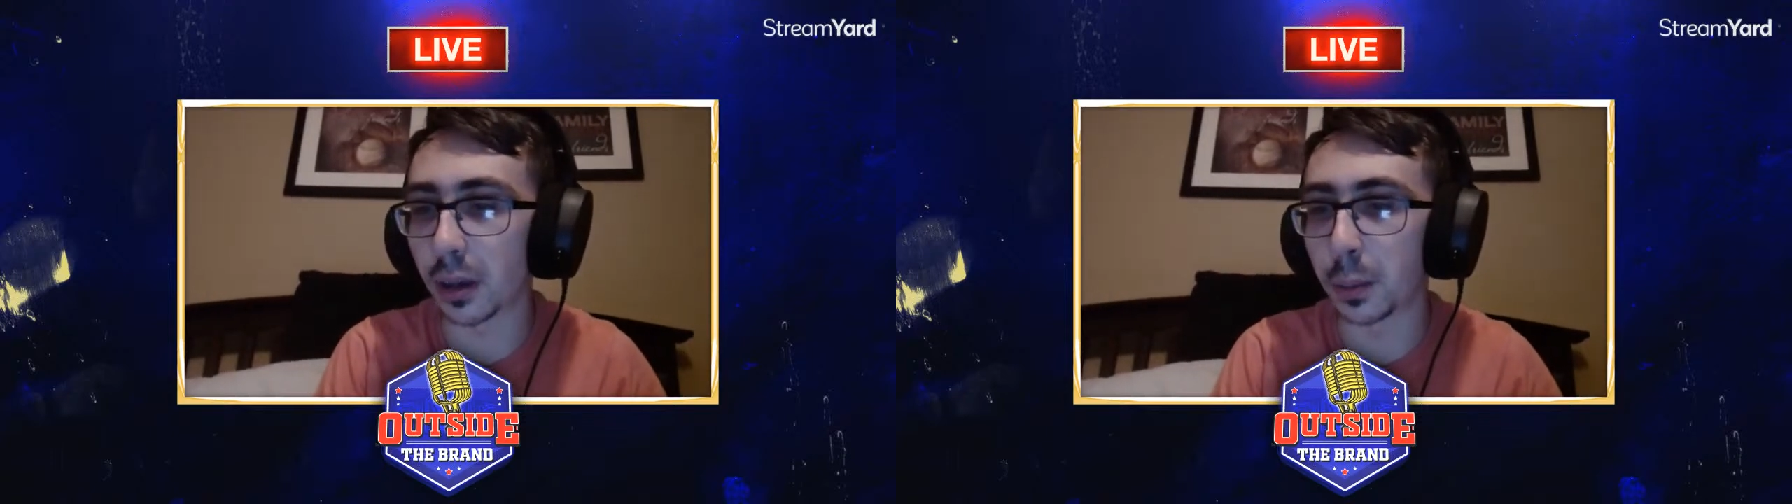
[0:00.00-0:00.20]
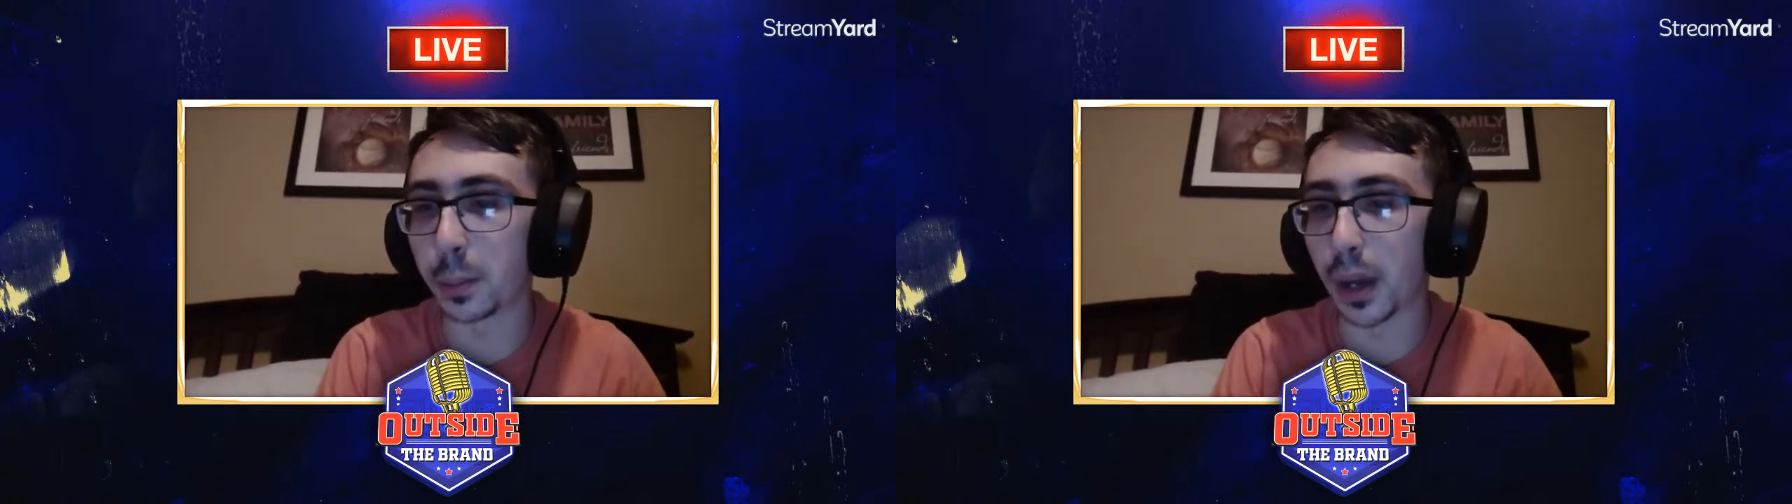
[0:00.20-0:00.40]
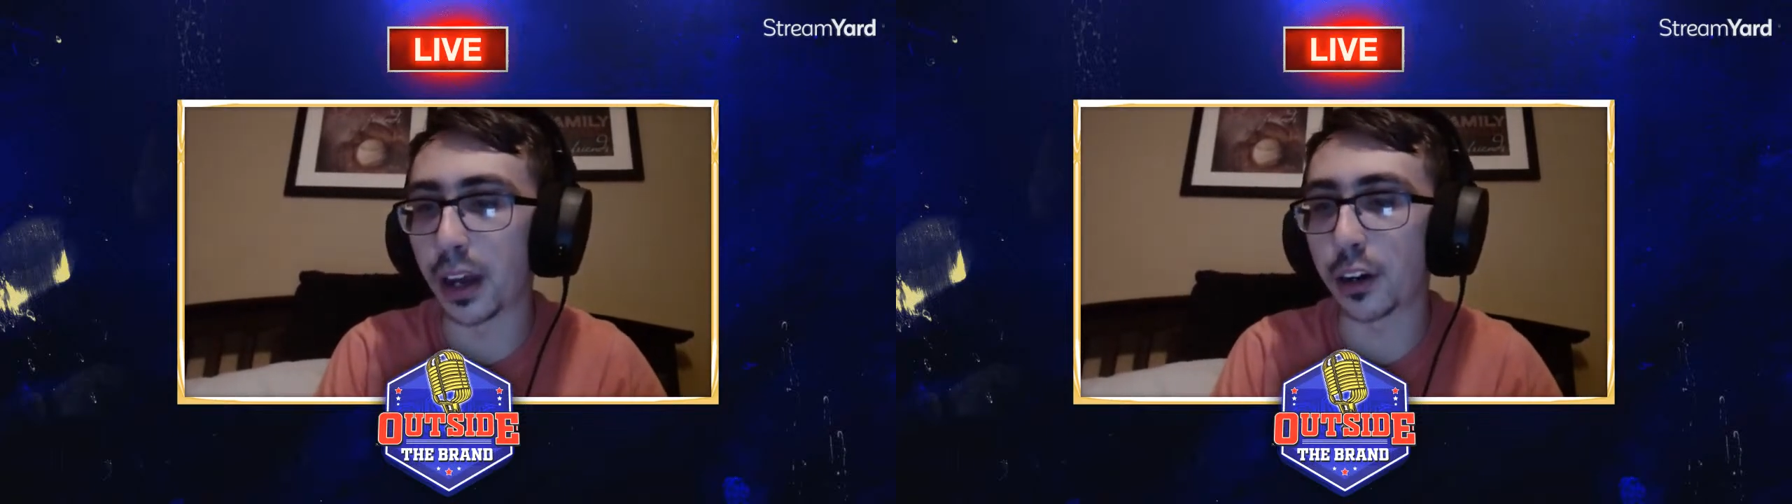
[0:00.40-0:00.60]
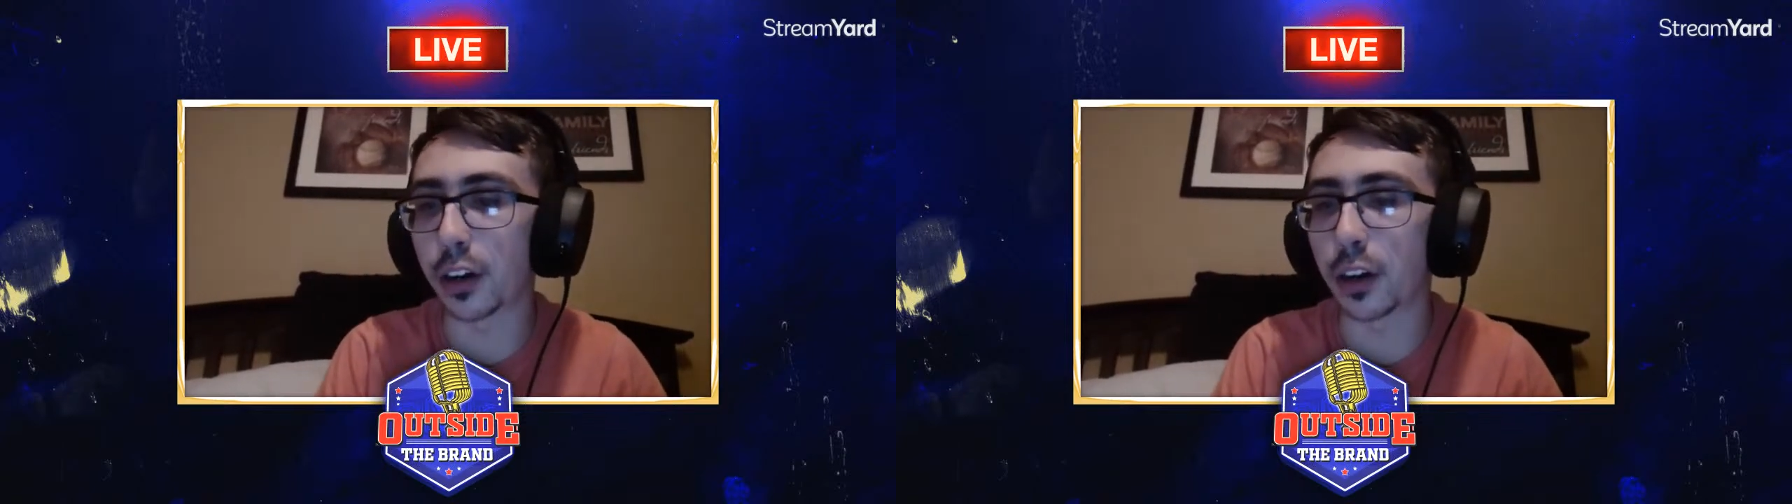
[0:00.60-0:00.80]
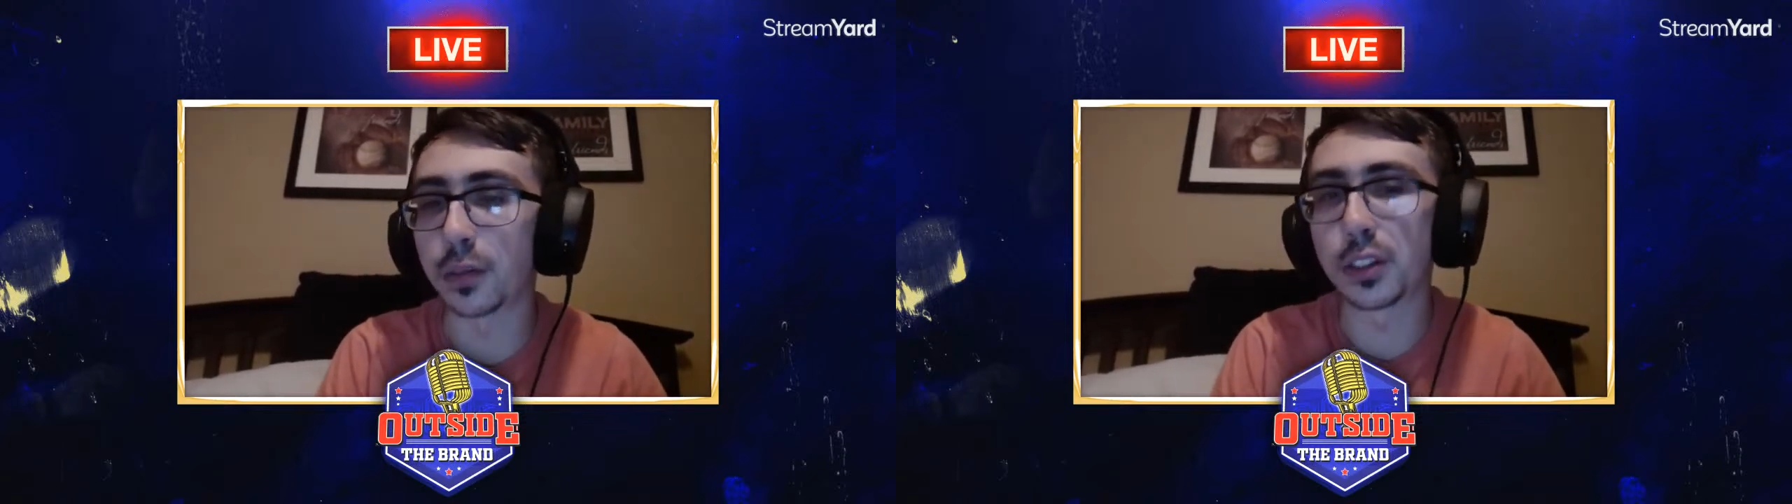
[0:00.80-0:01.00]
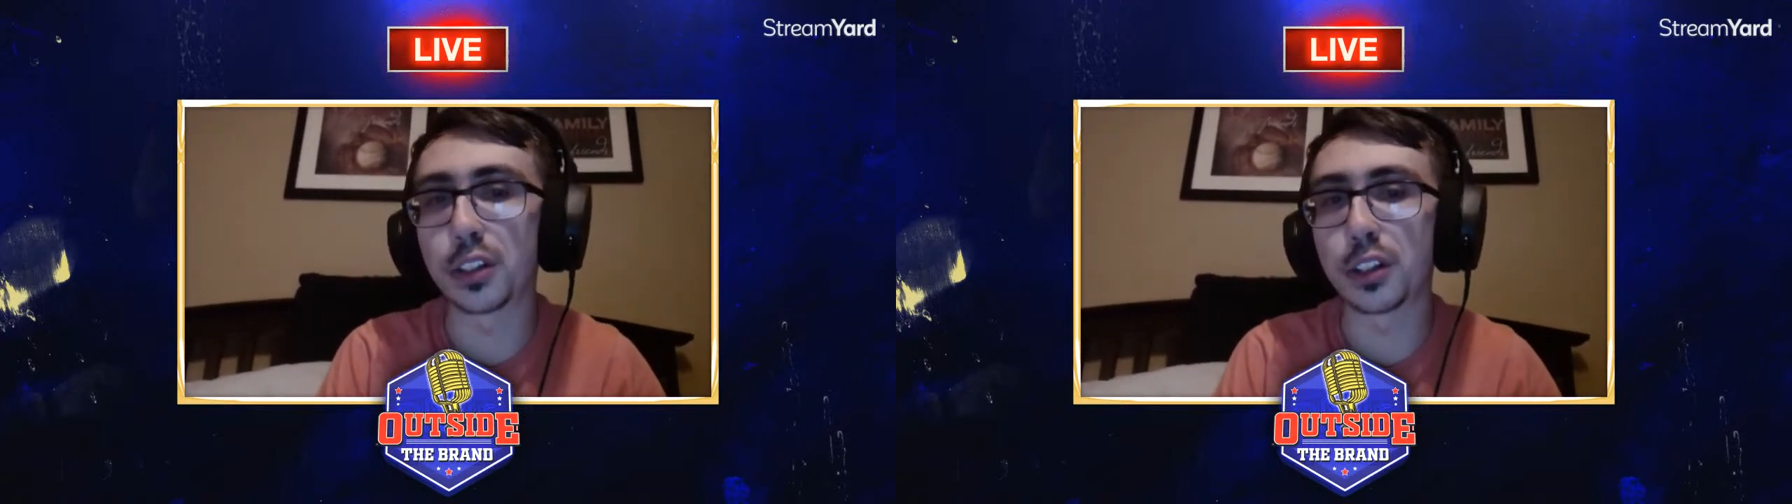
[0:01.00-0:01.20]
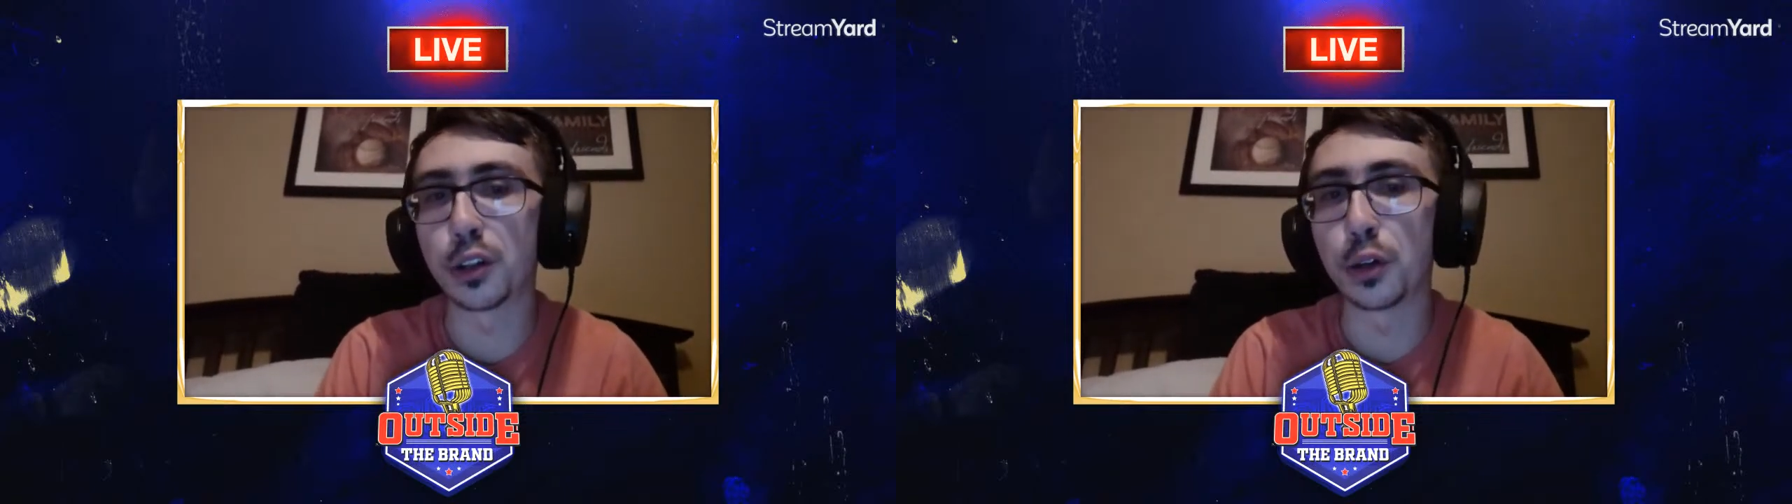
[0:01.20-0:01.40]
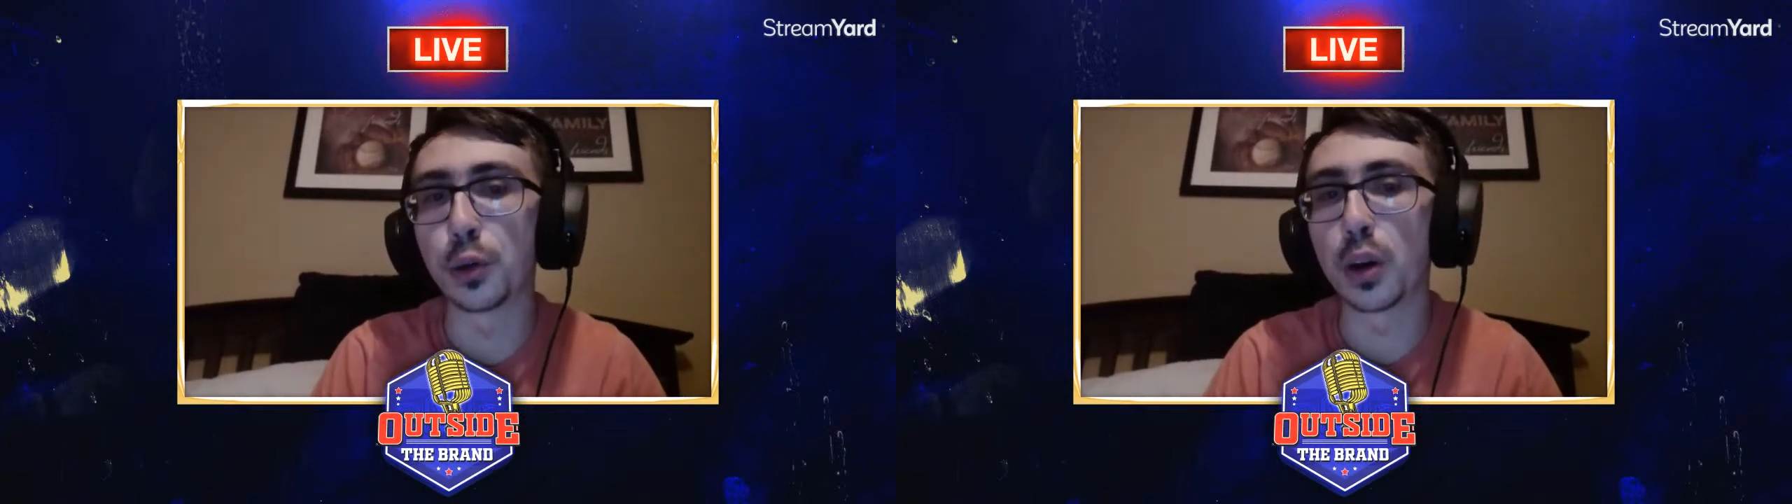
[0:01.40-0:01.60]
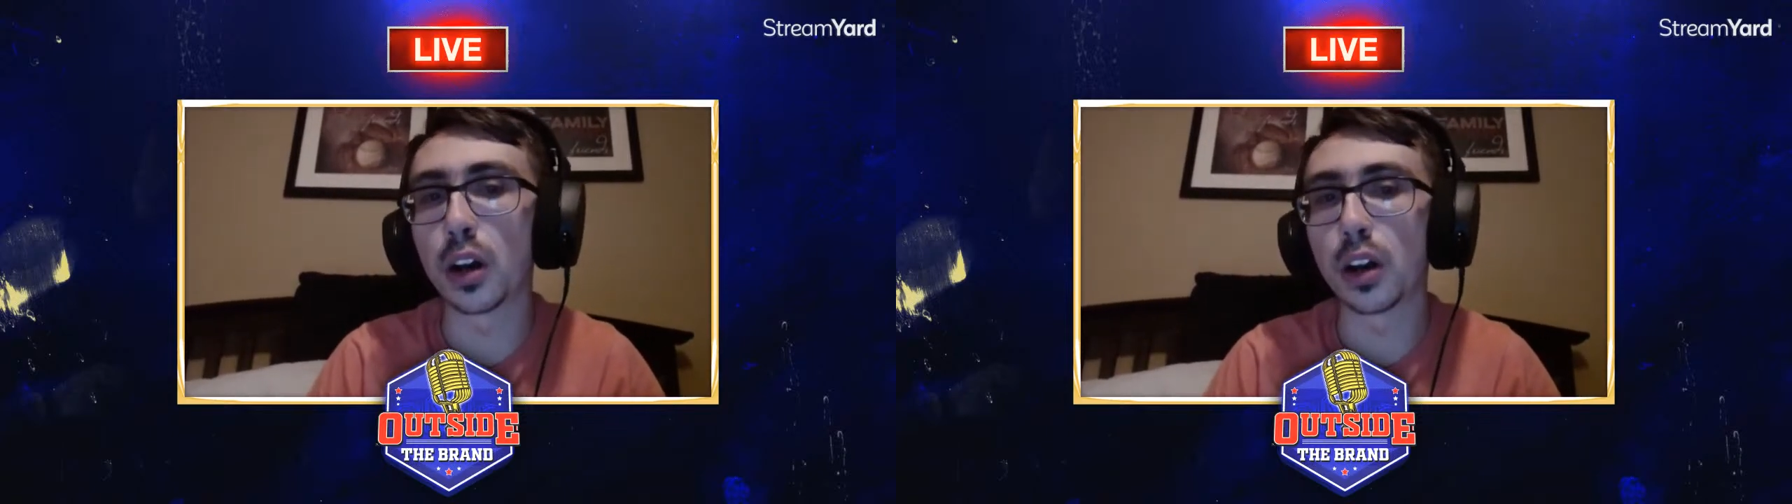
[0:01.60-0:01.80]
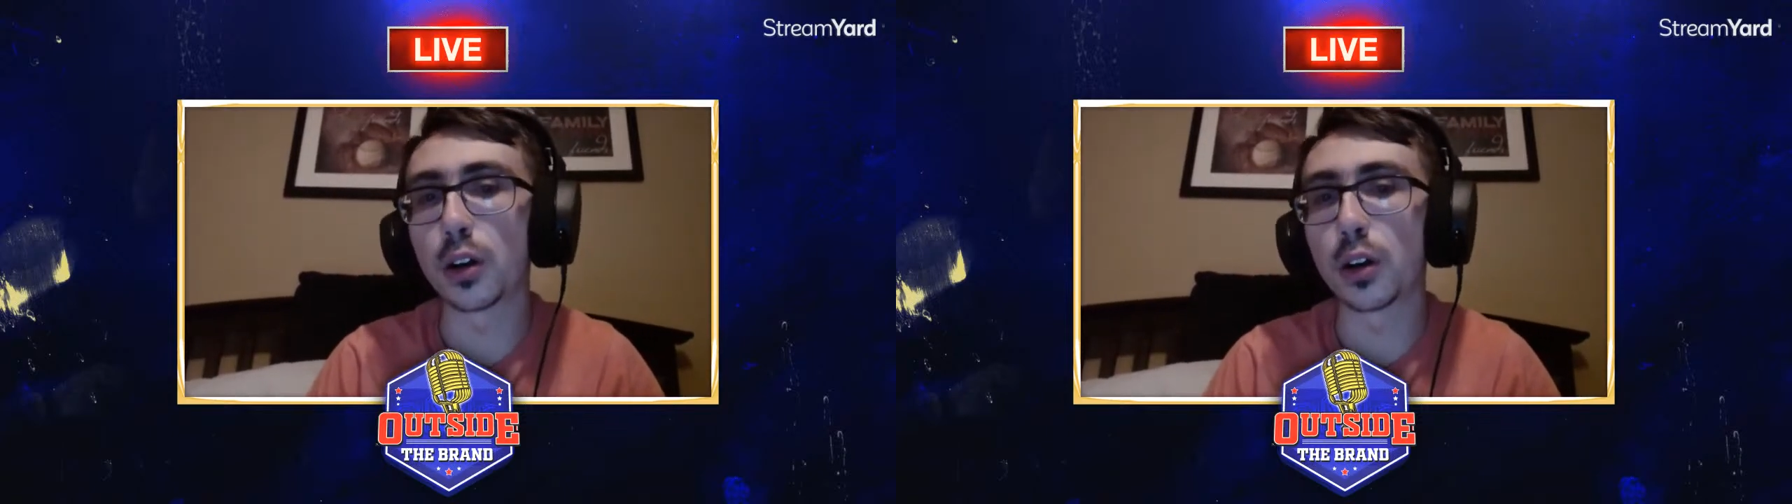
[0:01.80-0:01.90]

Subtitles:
a matter of 2